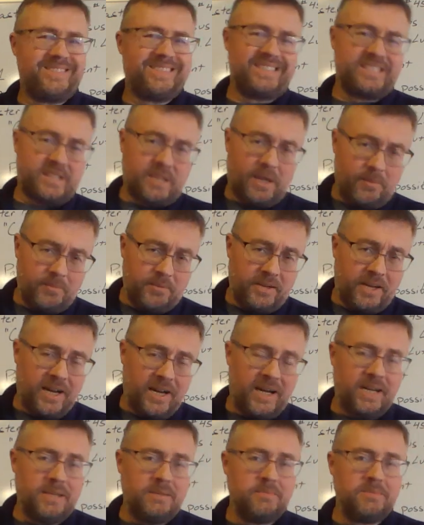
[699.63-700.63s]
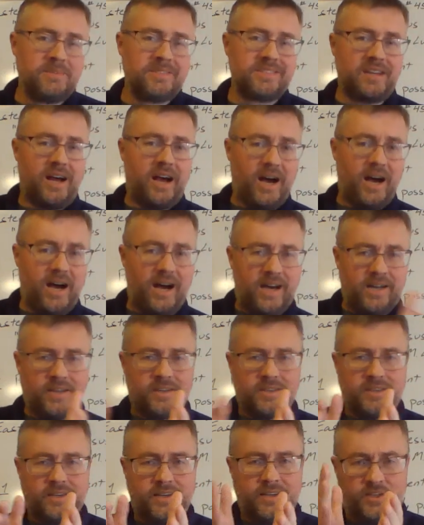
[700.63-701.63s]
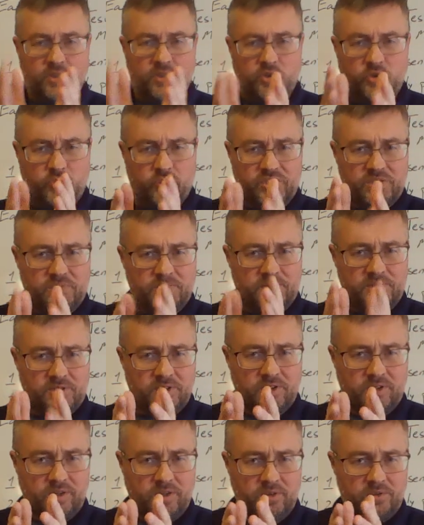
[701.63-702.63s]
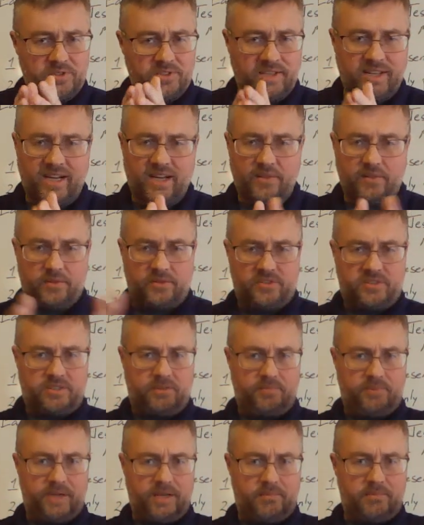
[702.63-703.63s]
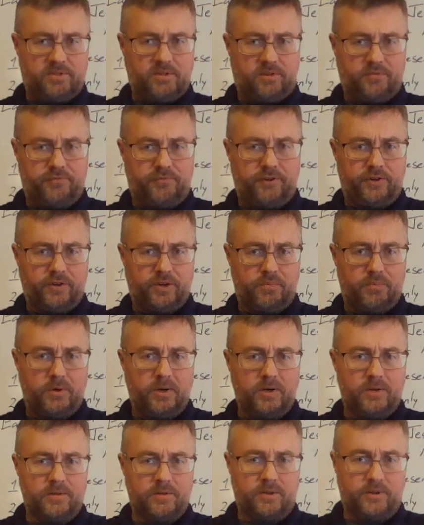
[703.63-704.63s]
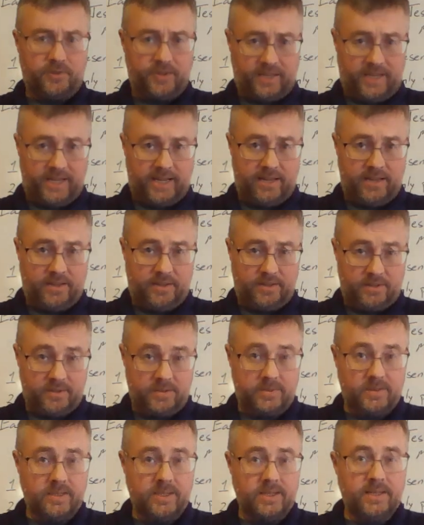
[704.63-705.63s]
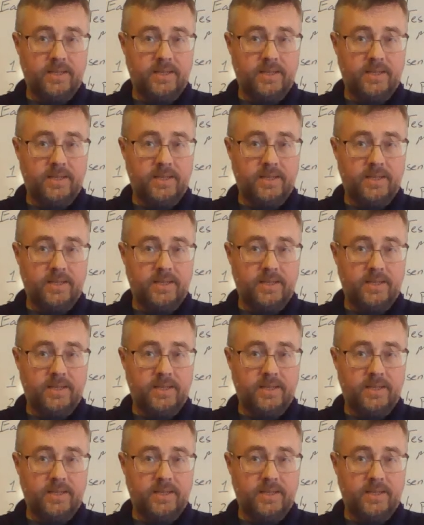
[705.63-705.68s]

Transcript: sometimes Hanukkah and Christmas are close together, sometimes they're far apart on the calendar.